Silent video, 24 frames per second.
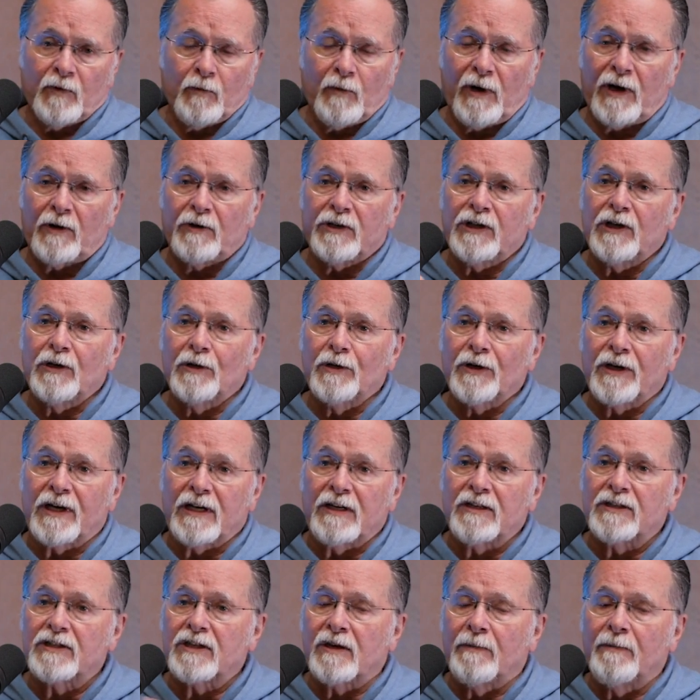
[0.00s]
Well, you look
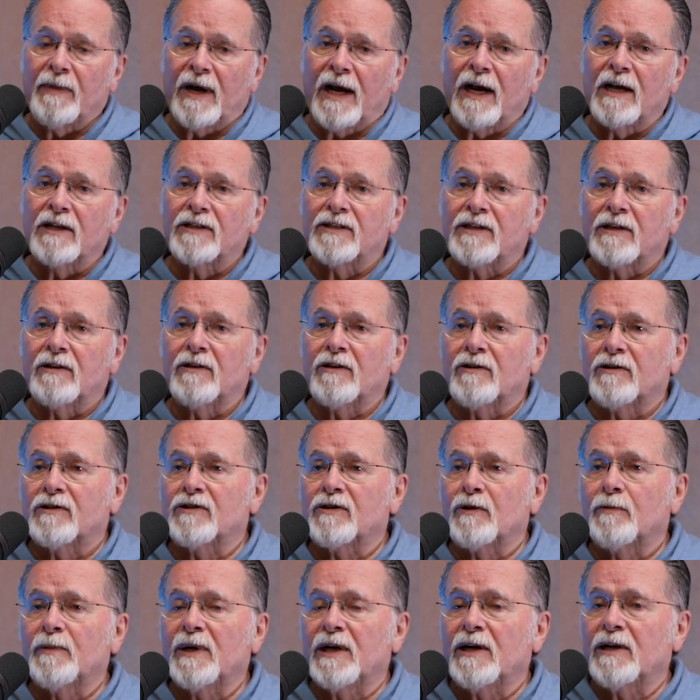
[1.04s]
at his commands, and there's
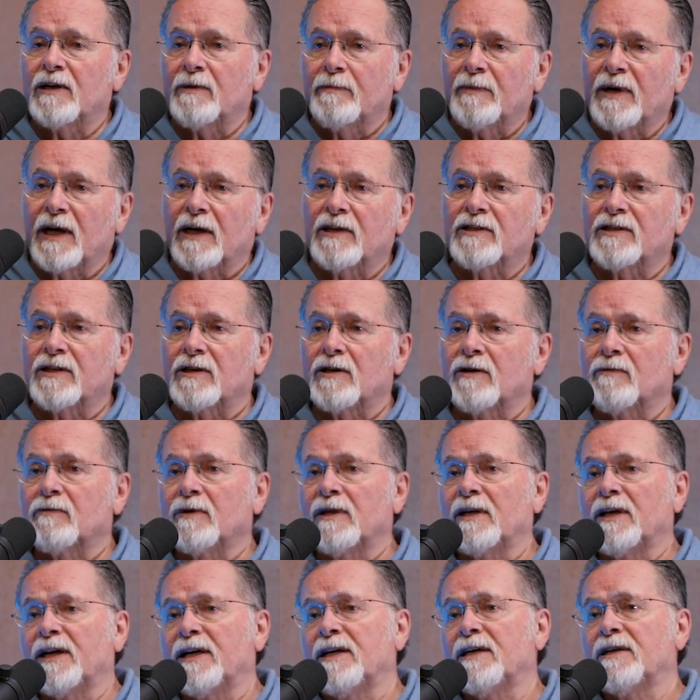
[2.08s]
so many commands that are
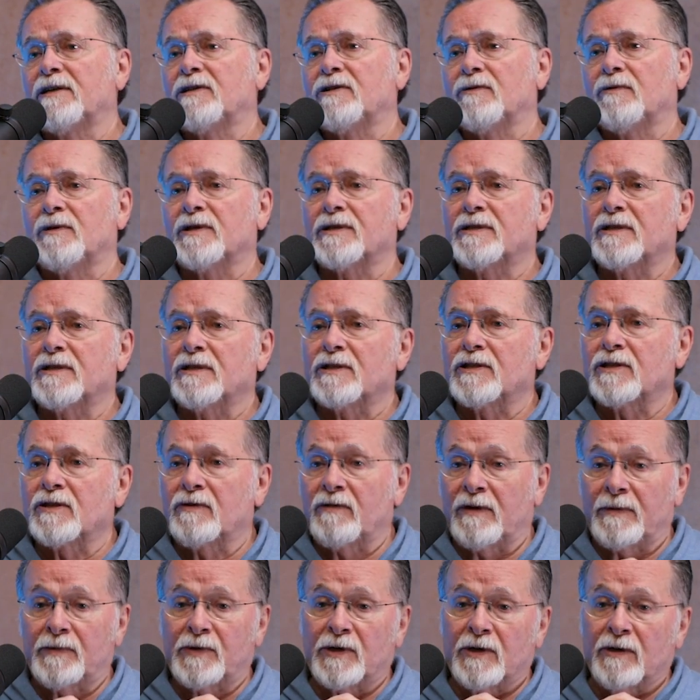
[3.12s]
related to us in
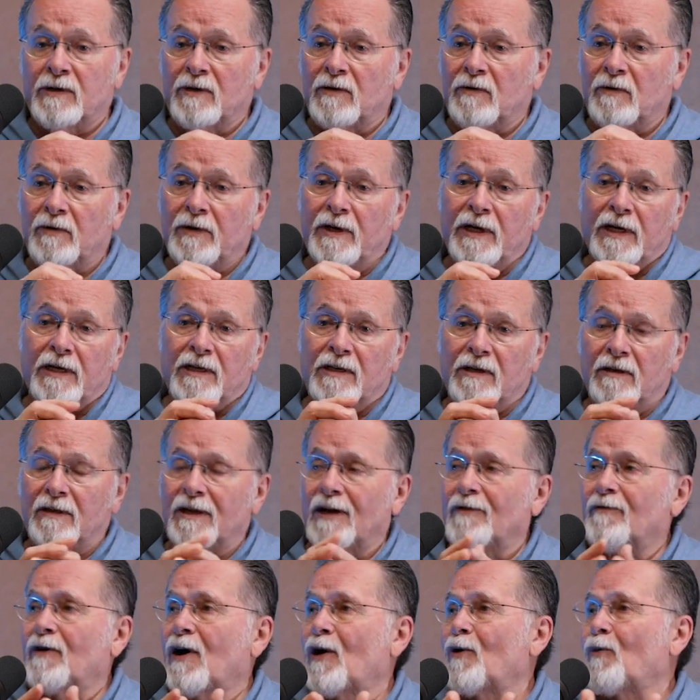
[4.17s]
Scripture, including to
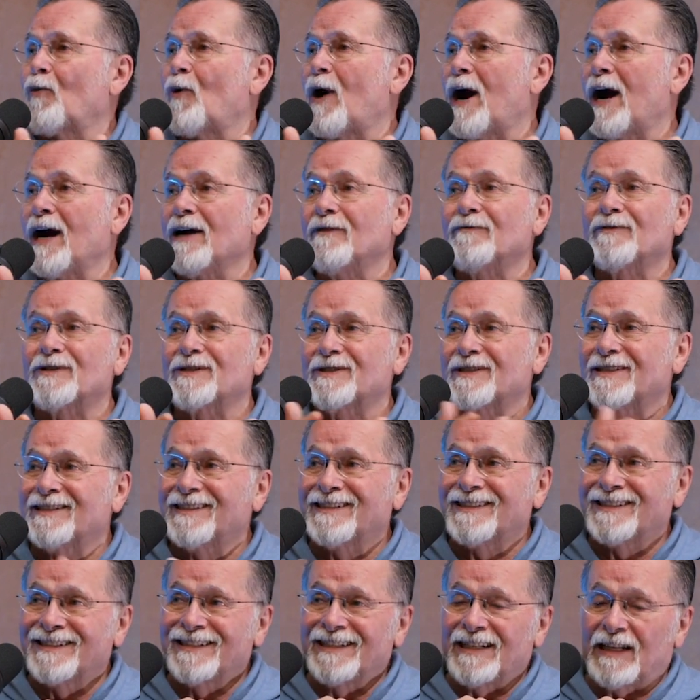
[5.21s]
love our wives, mm-hmm.